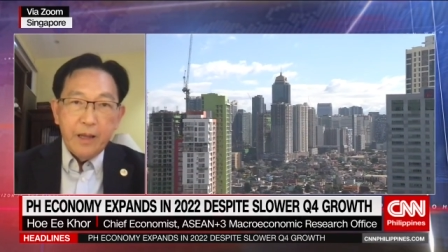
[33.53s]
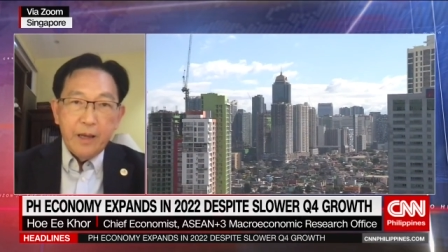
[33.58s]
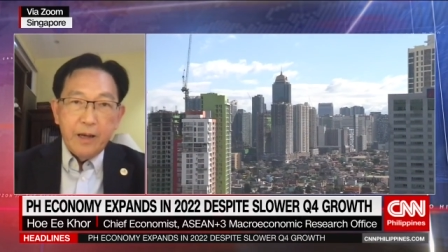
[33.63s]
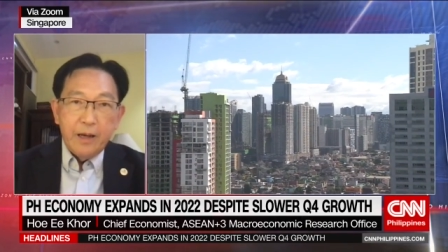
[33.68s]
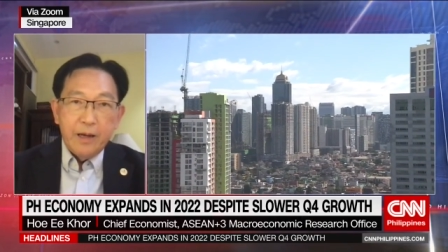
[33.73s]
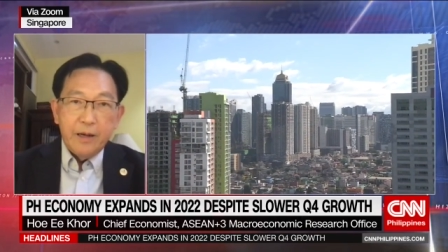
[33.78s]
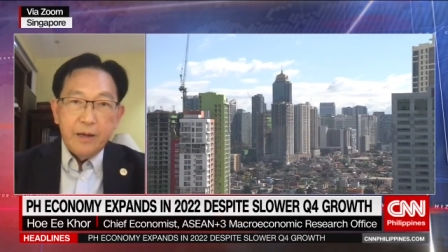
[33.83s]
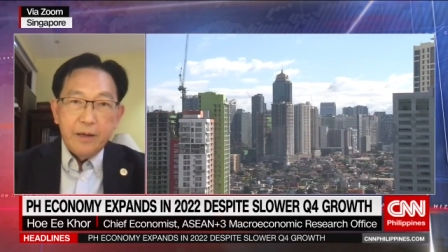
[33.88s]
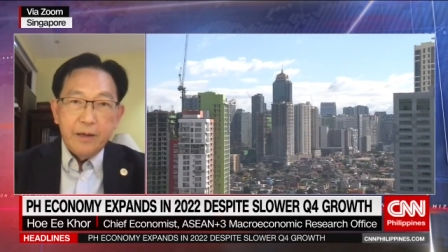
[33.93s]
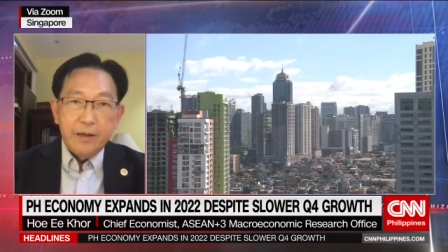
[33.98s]

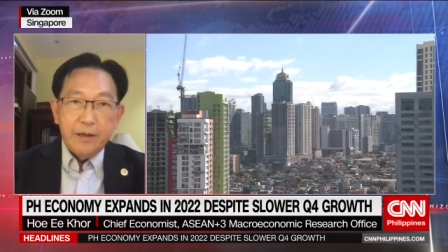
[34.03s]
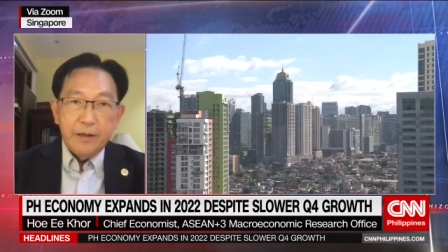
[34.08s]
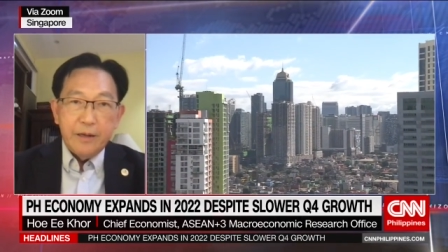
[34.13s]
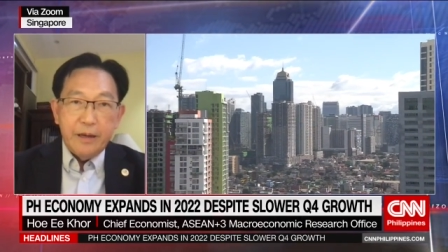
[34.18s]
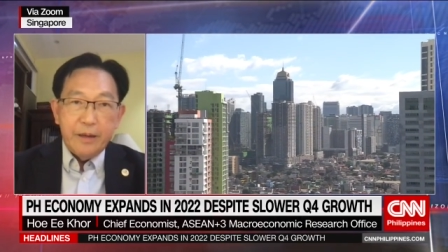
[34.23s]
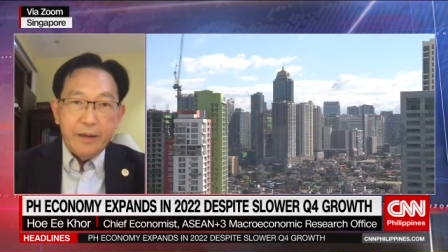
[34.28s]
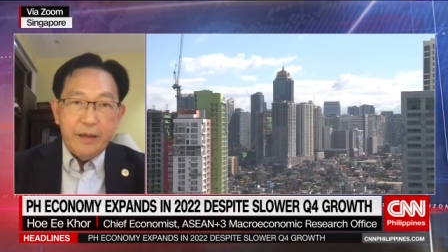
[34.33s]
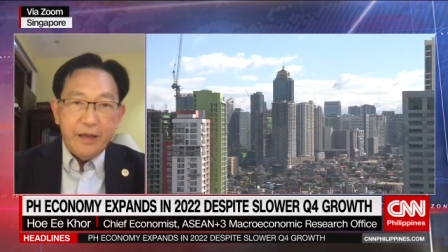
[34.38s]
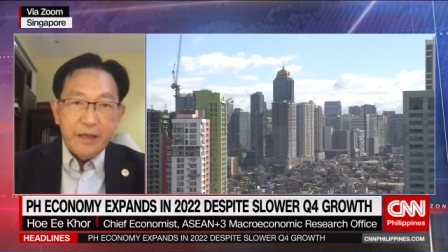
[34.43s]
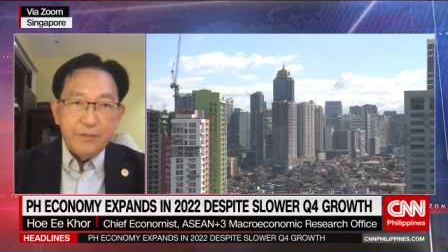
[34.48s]

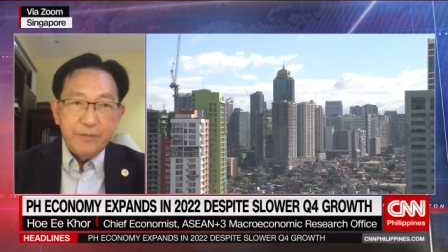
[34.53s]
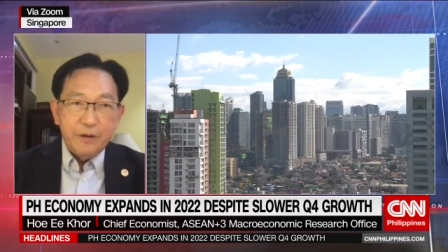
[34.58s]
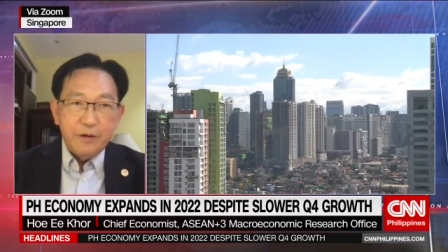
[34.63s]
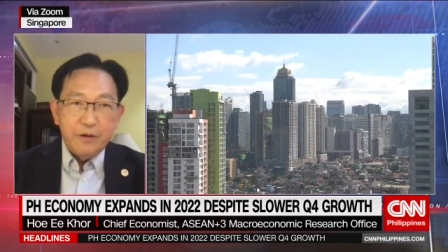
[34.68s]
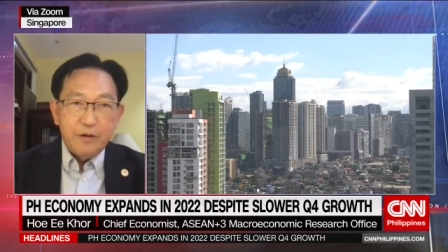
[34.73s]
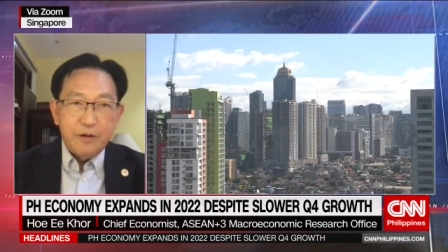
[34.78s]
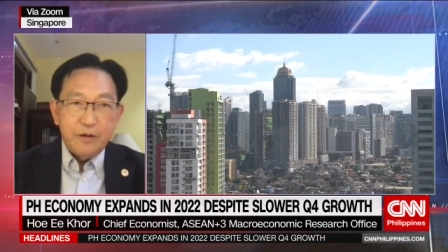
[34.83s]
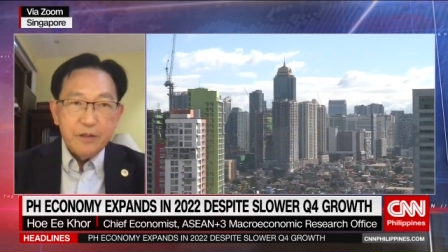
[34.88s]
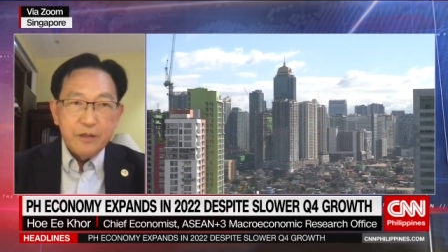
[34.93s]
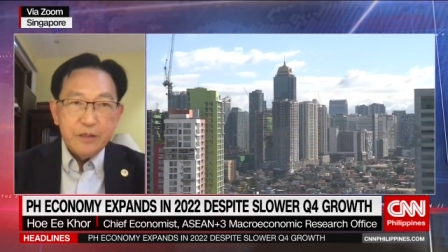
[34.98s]
And that's
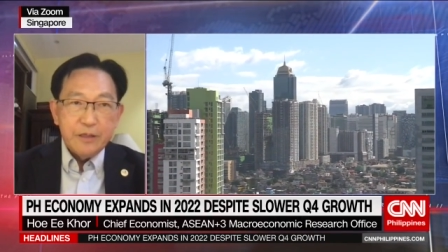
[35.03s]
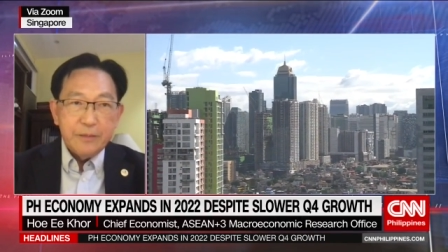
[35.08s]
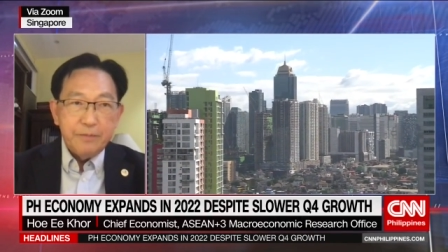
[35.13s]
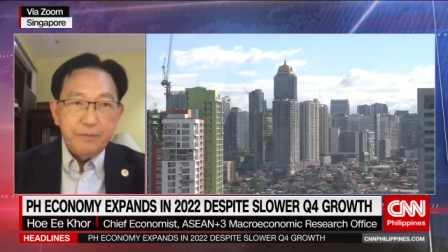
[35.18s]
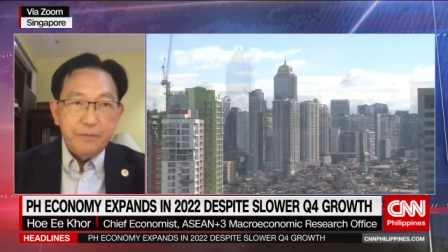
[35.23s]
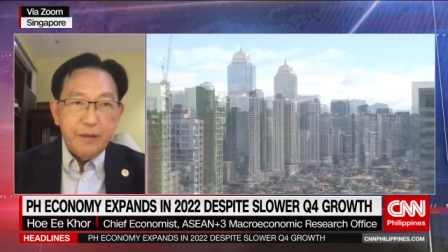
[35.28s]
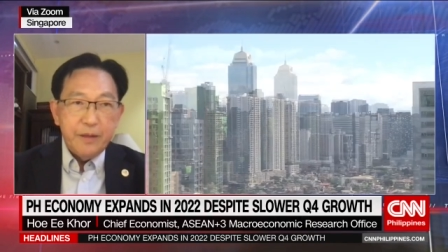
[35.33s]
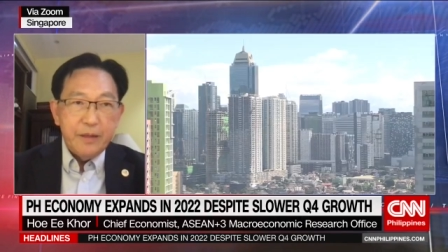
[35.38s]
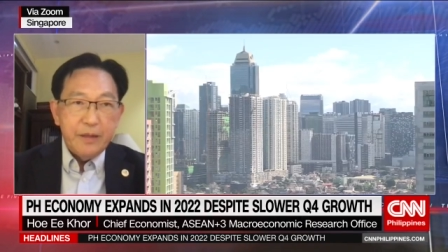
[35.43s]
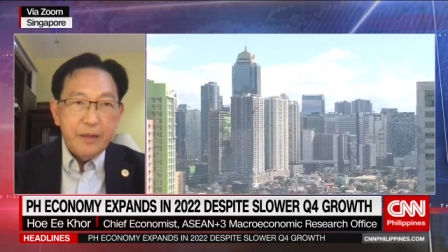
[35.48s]
because
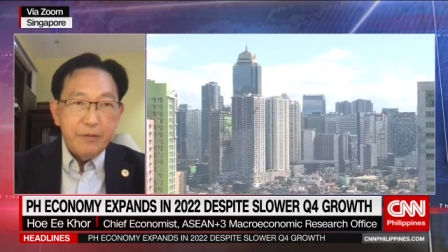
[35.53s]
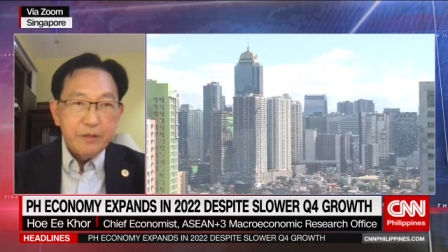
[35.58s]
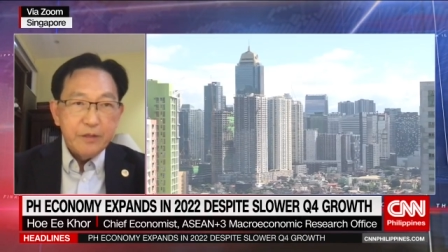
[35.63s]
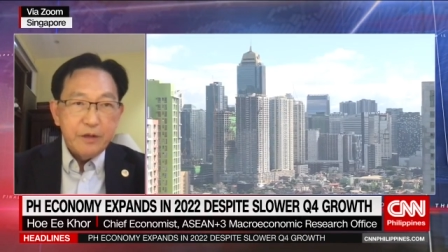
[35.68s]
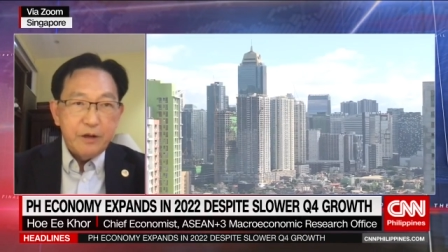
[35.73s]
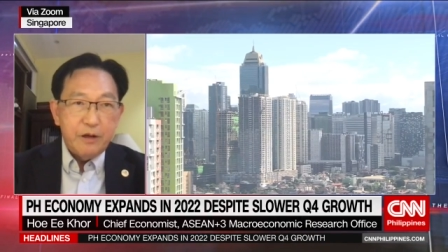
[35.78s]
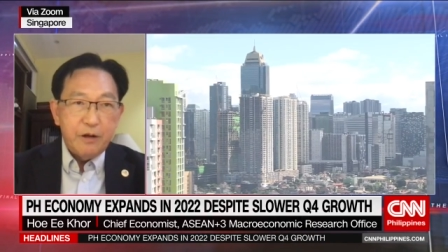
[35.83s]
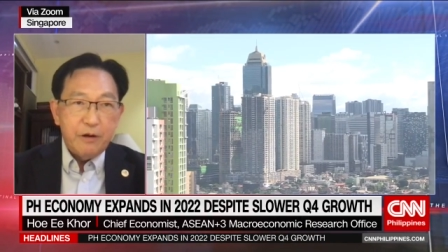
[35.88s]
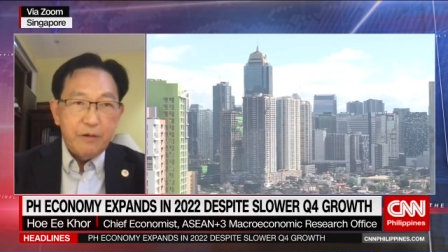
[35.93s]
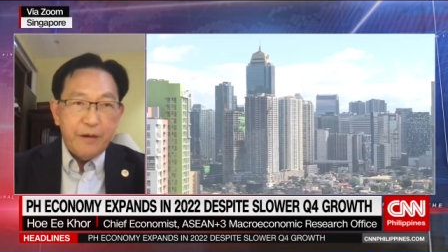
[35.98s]
there was
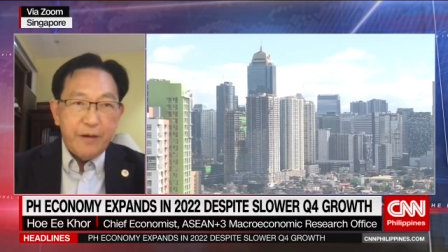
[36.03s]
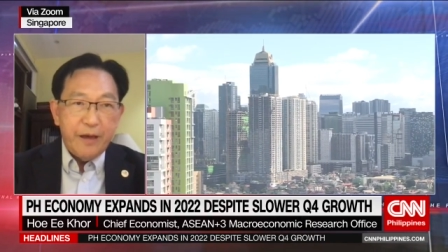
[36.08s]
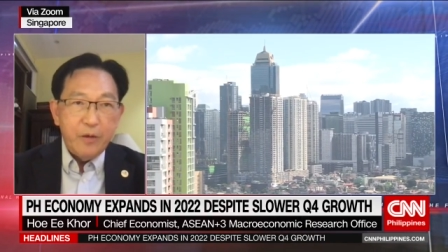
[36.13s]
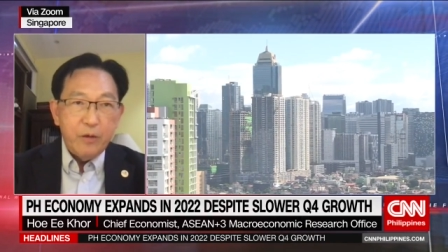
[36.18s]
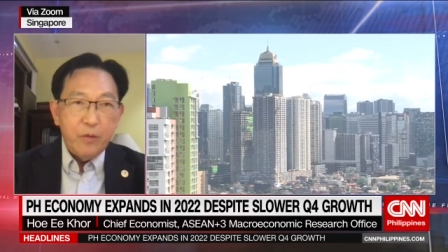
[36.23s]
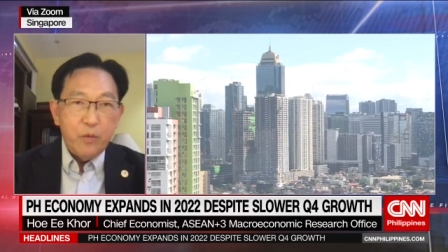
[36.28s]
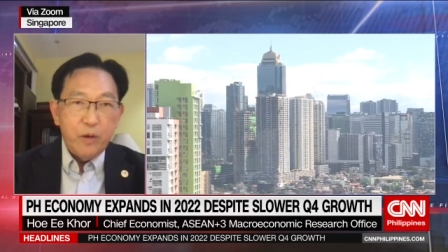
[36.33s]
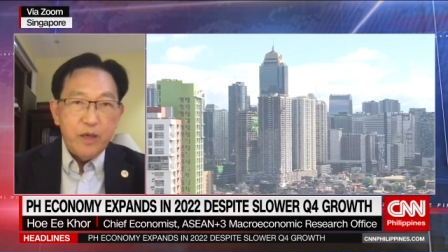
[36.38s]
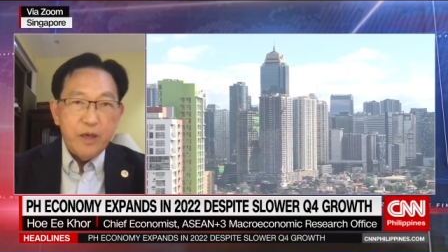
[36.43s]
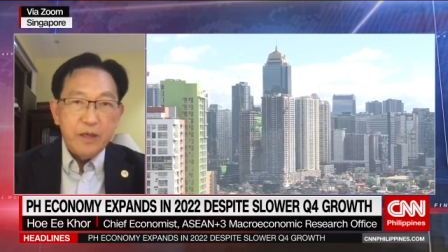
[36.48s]
a lot of
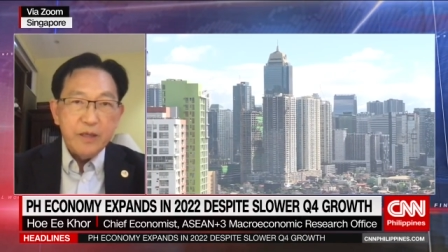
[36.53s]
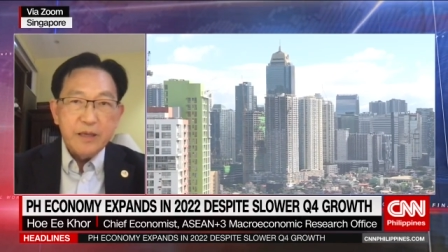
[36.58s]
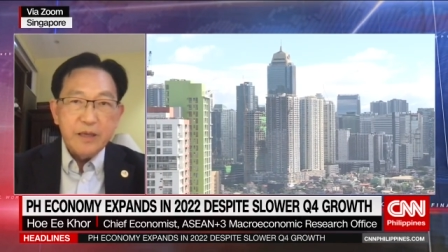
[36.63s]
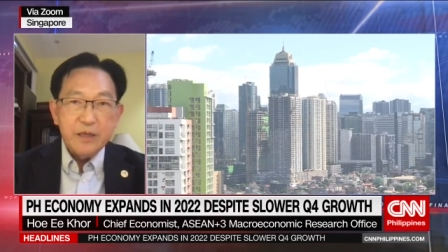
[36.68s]
headwinds,